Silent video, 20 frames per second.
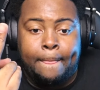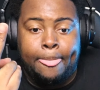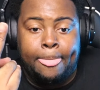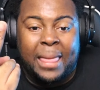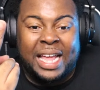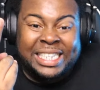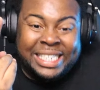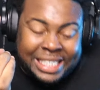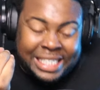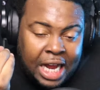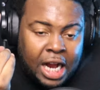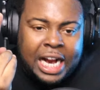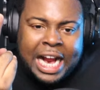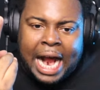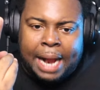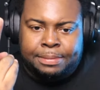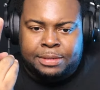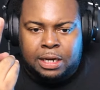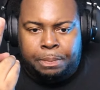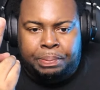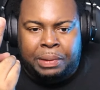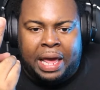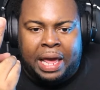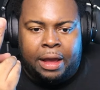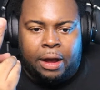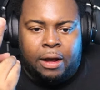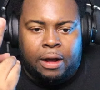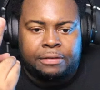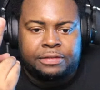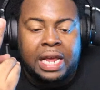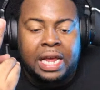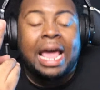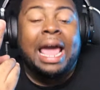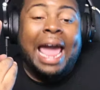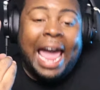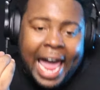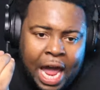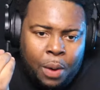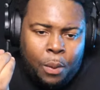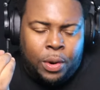Still got him to the playoffs.
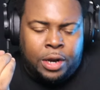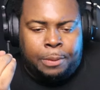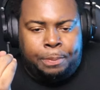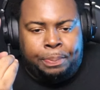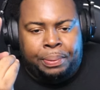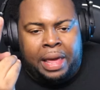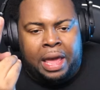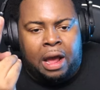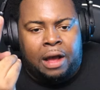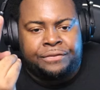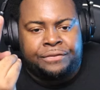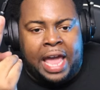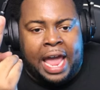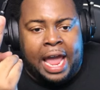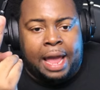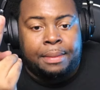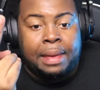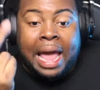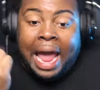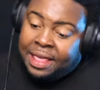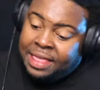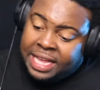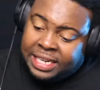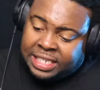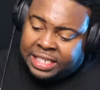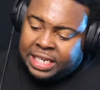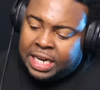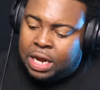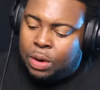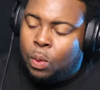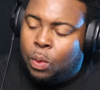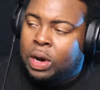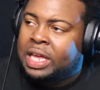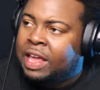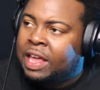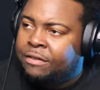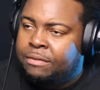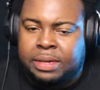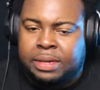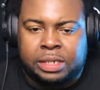And won a playoff game. And they still didn't want to give
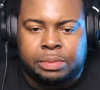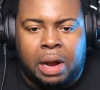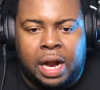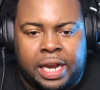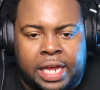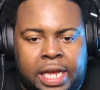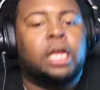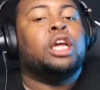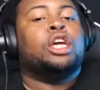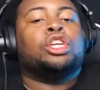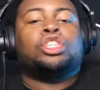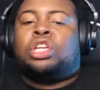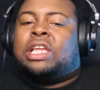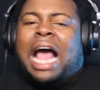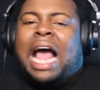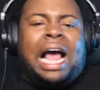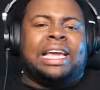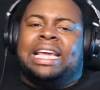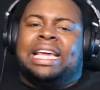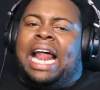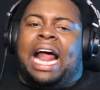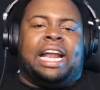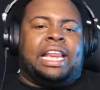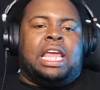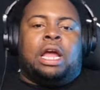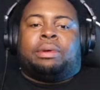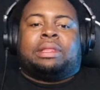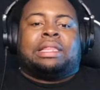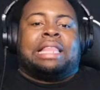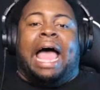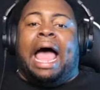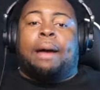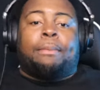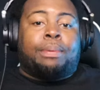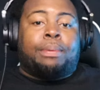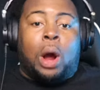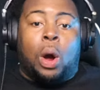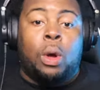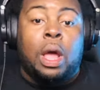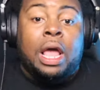him his money. Y'all can get out of here with that,
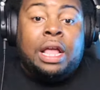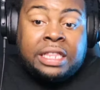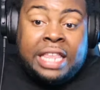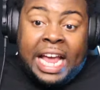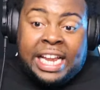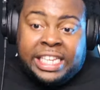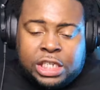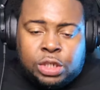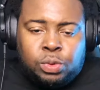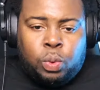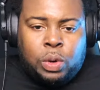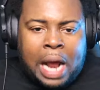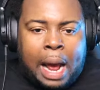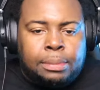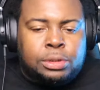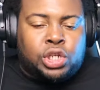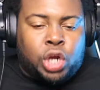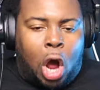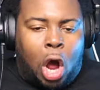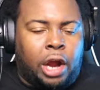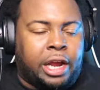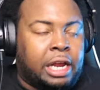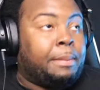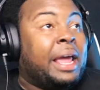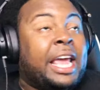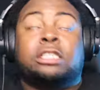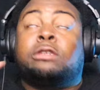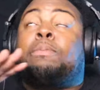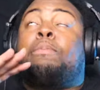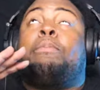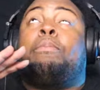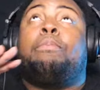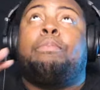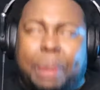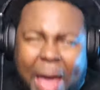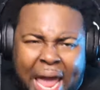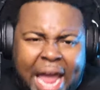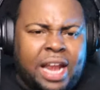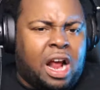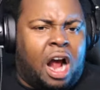bro. This is what I'm talking about. He's
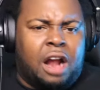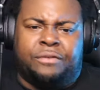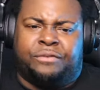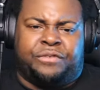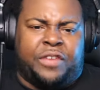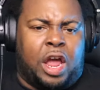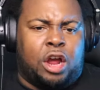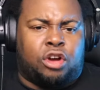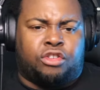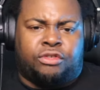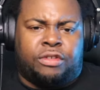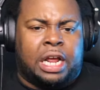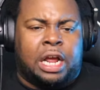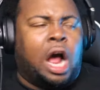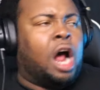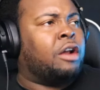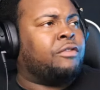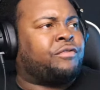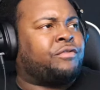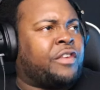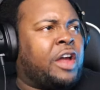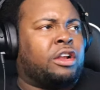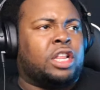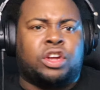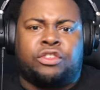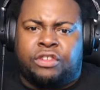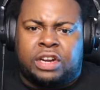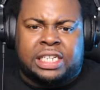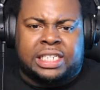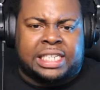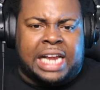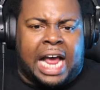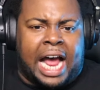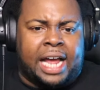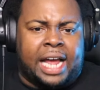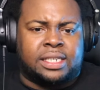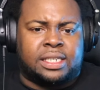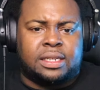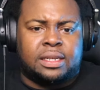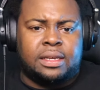been unfairly criticized.